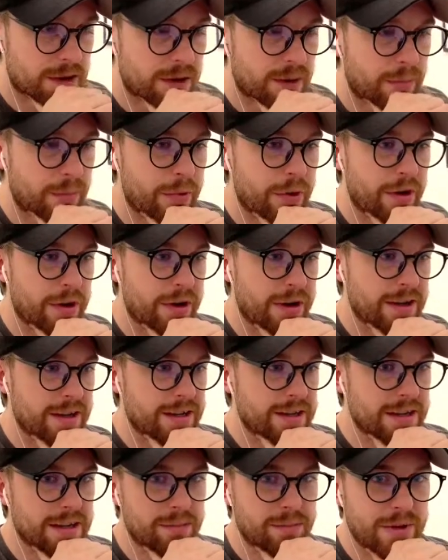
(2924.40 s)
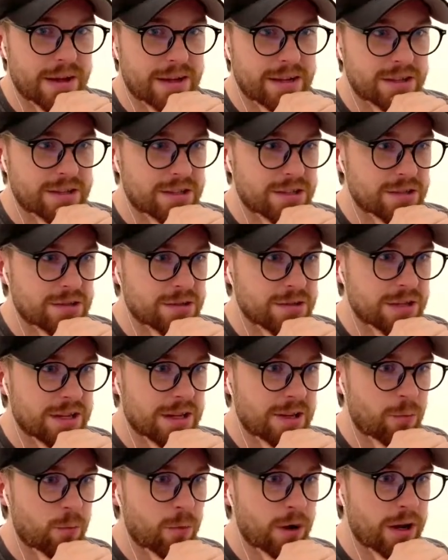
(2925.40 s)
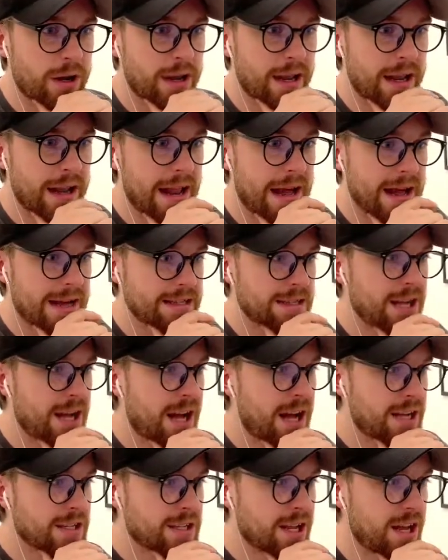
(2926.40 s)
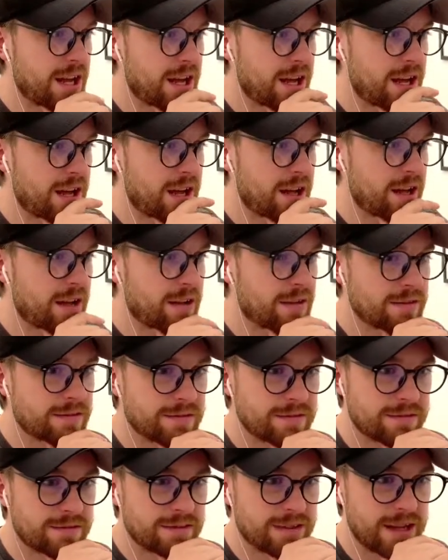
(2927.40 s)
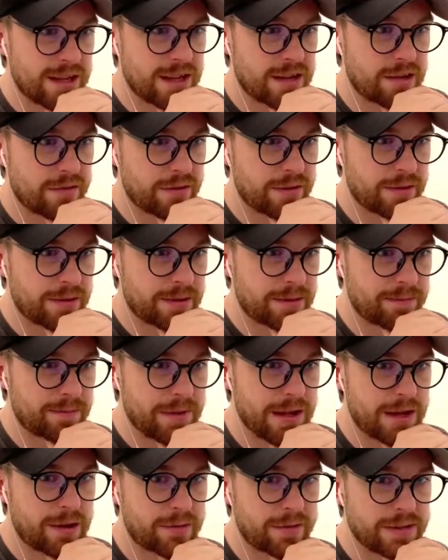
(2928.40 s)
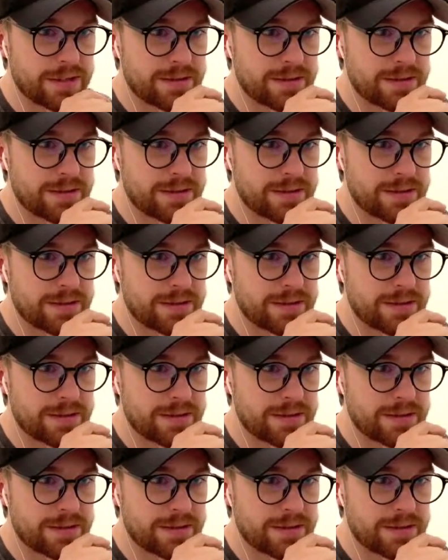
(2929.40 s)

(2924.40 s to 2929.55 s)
But I did manage to get one last huzzah out of it, out of it.